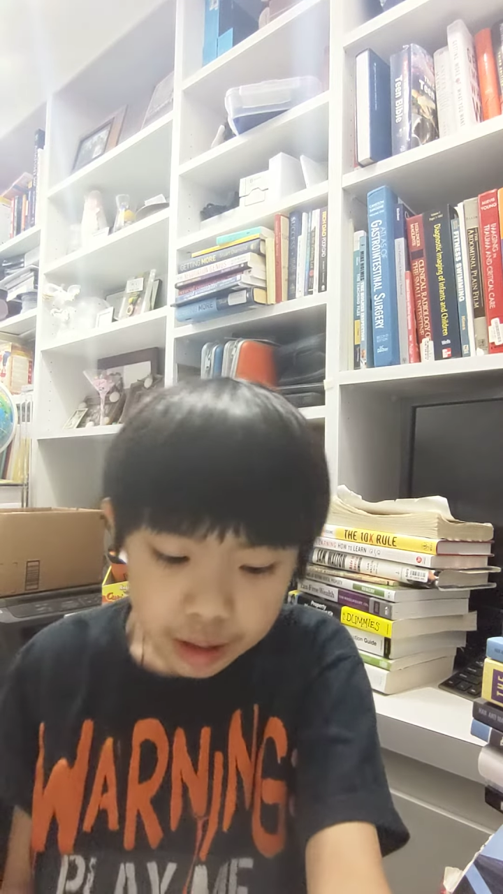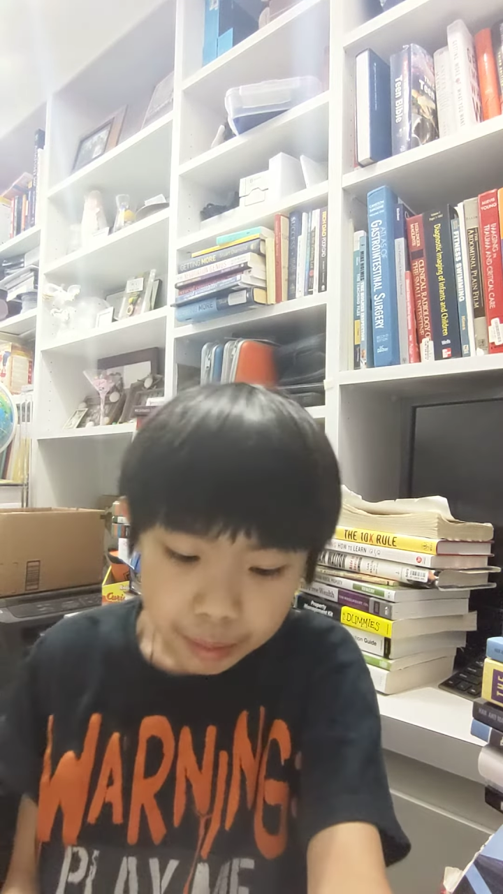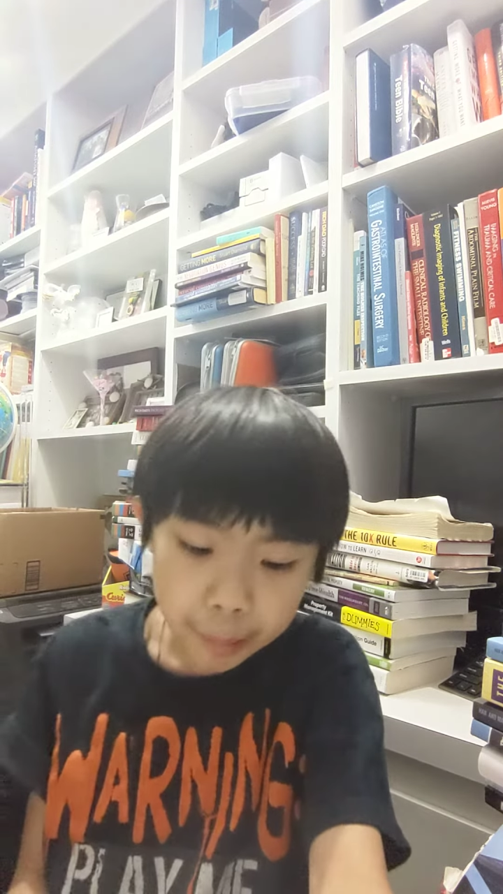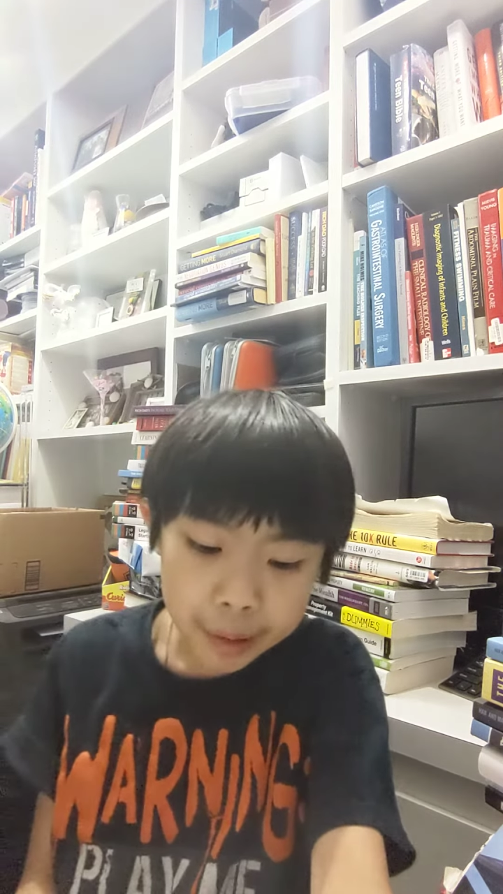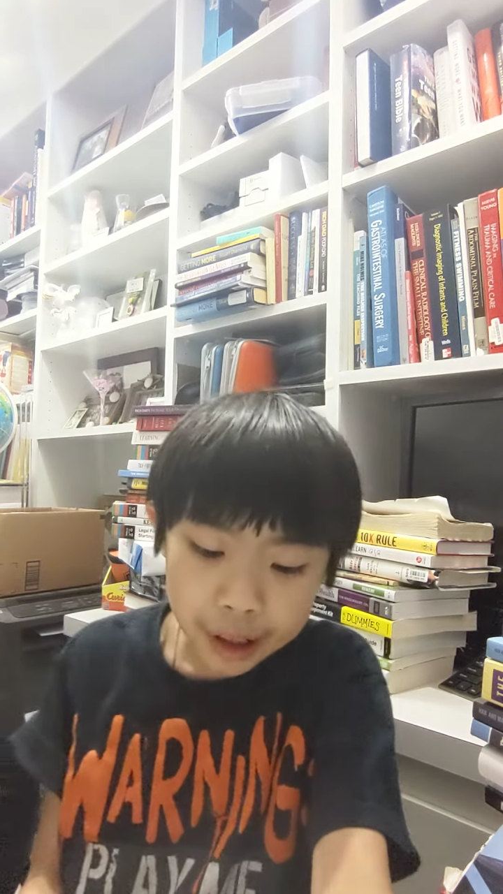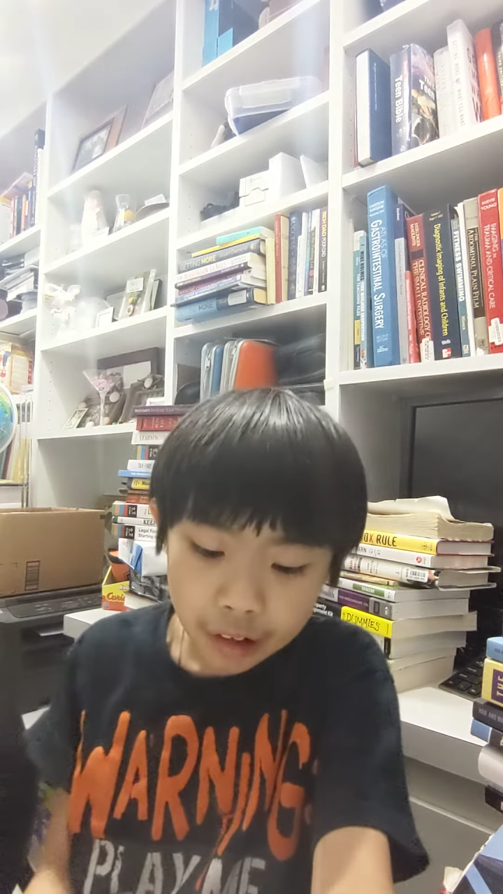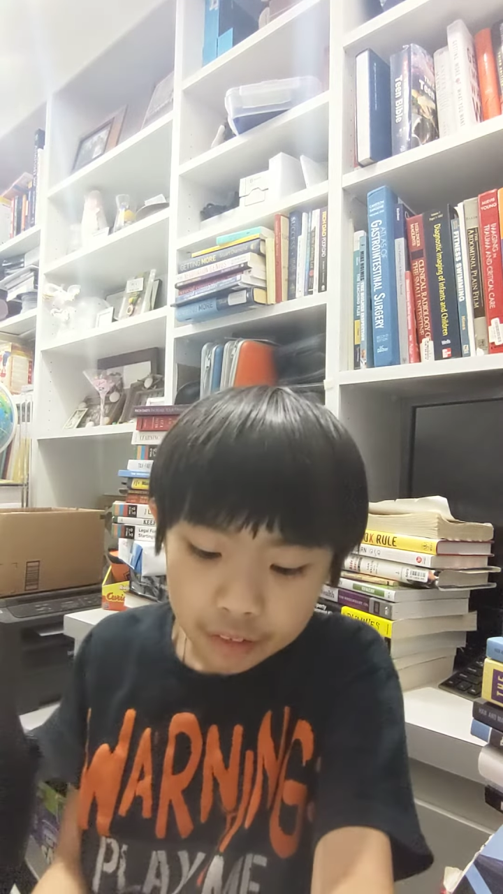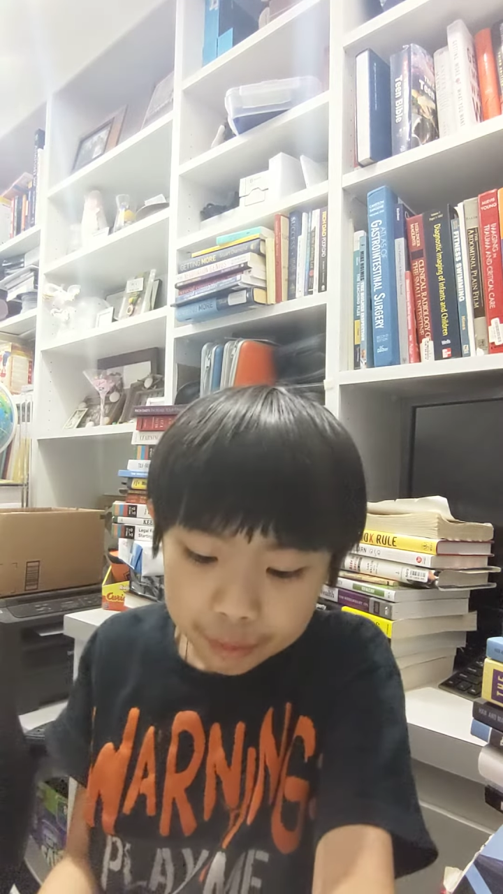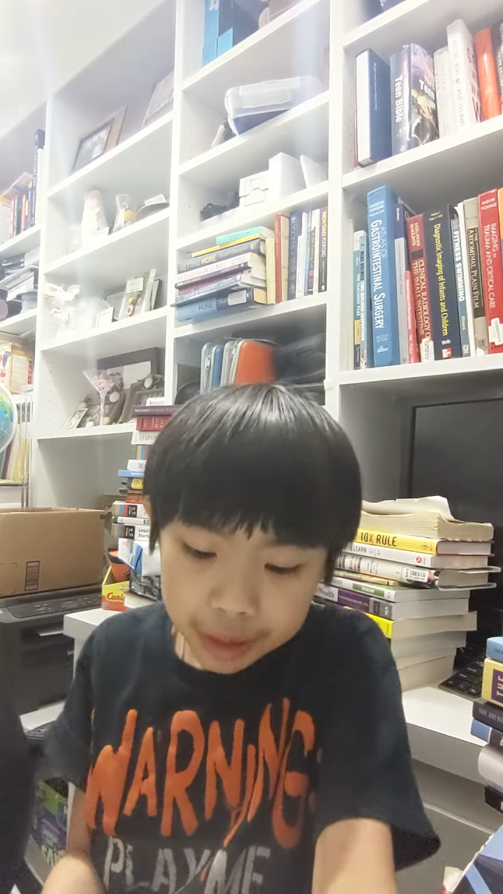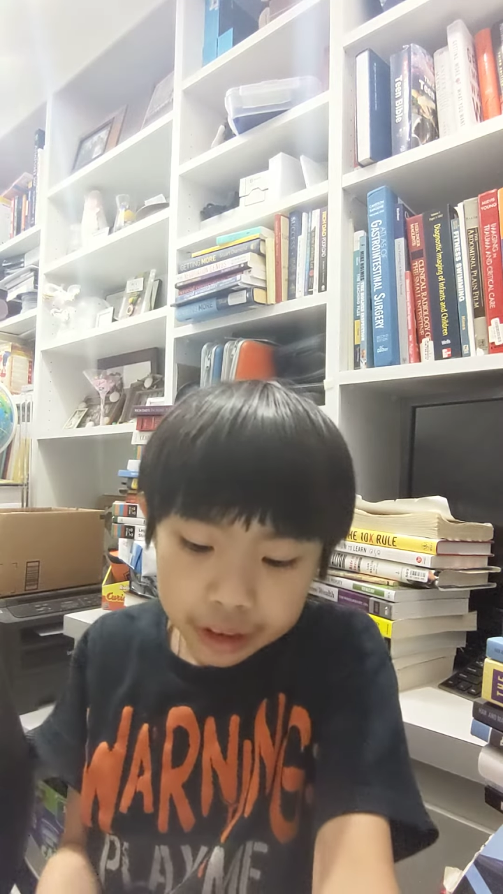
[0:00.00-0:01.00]
Maybe
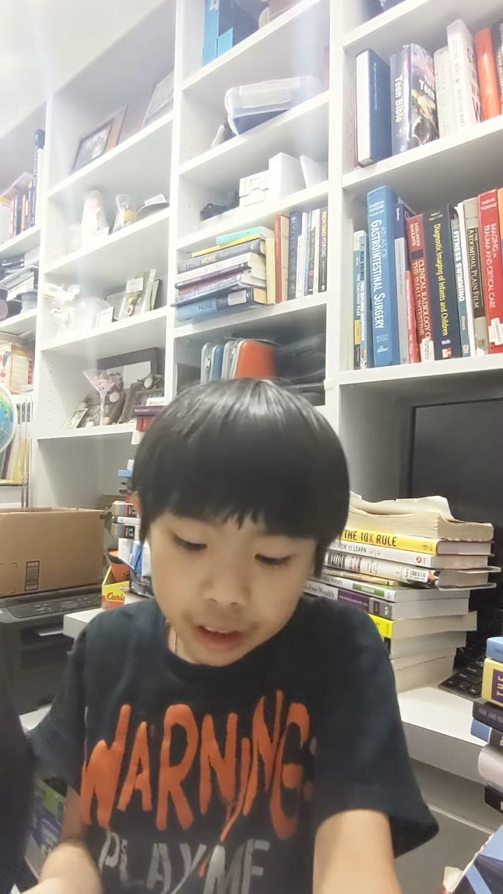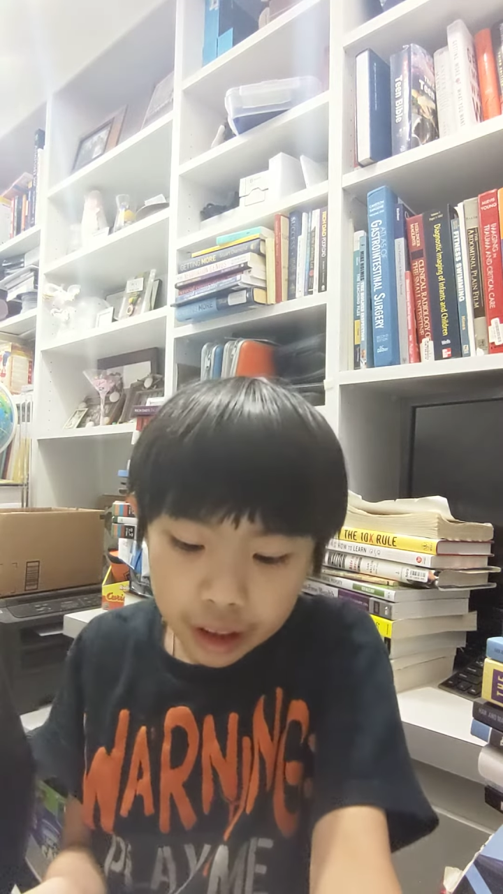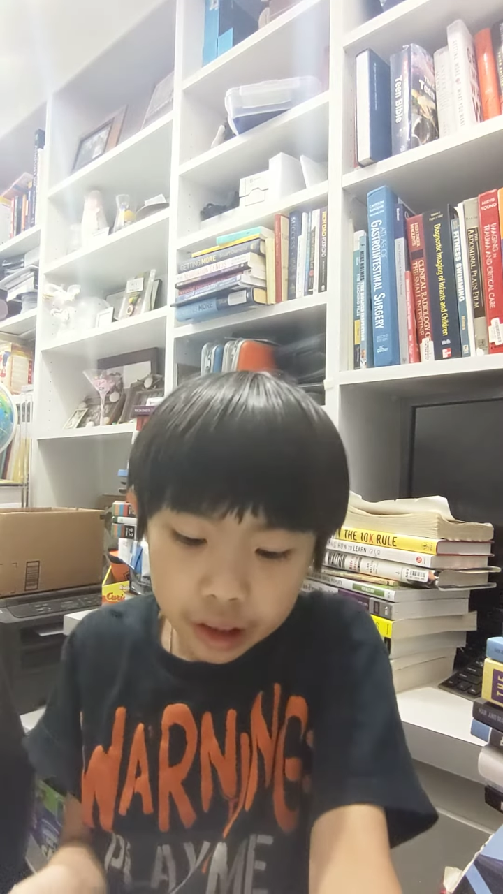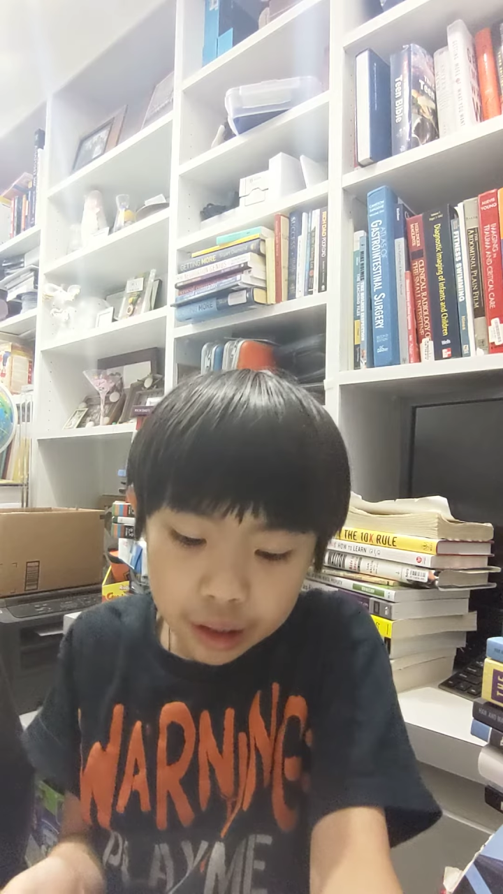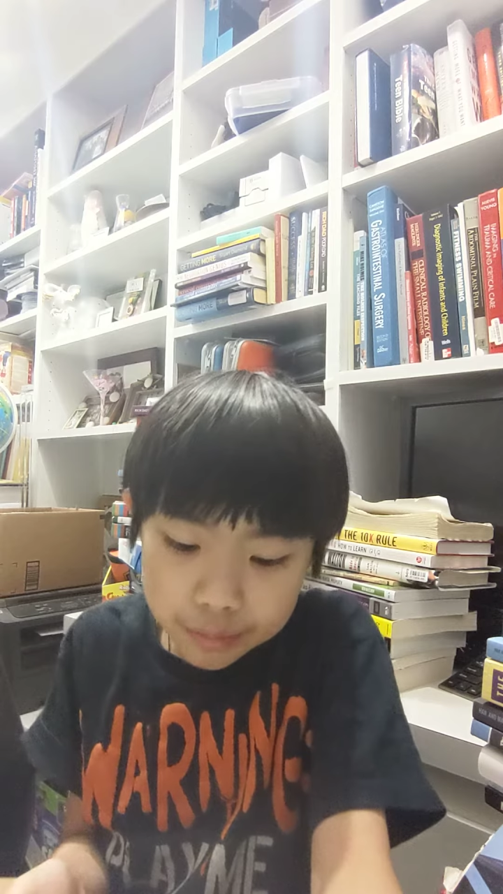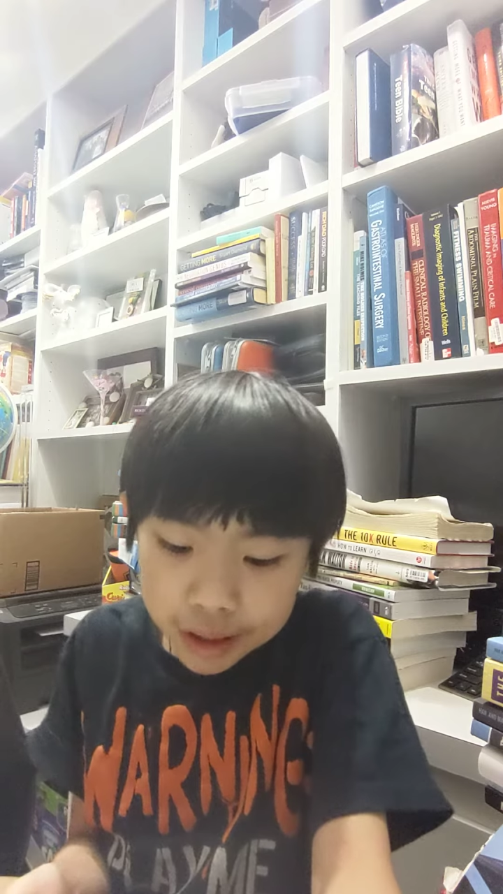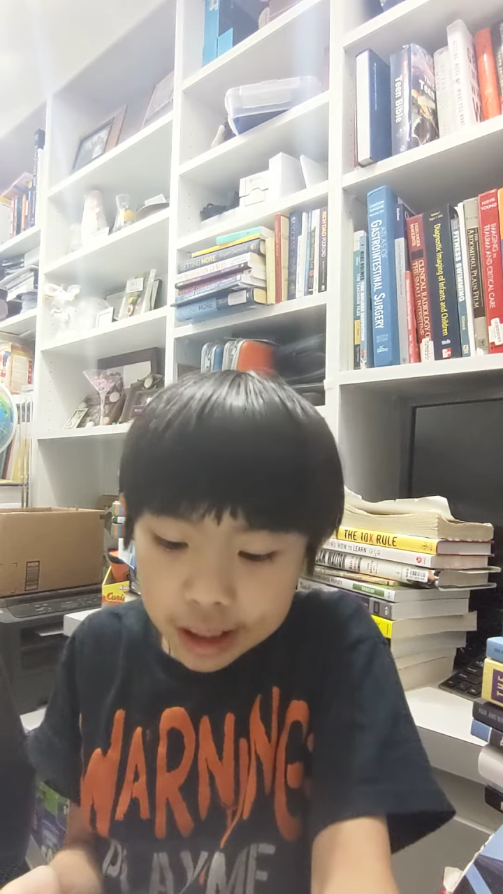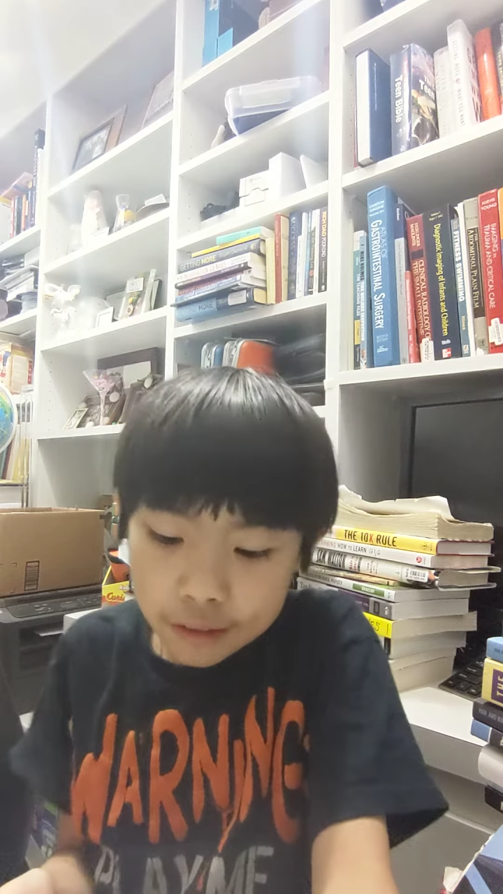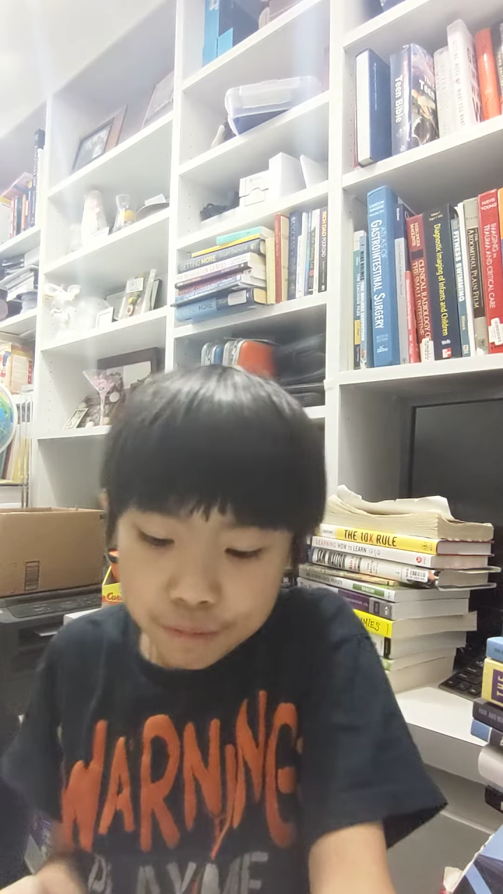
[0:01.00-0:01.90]
governments can keep making